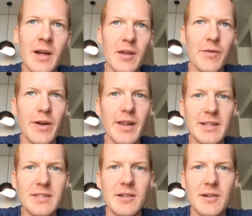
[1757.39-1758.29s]
The
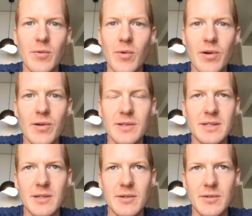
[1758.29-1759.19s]
freelancer world is
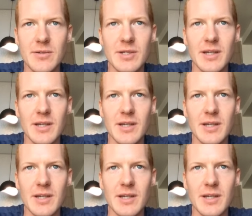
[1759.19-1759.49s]
huge,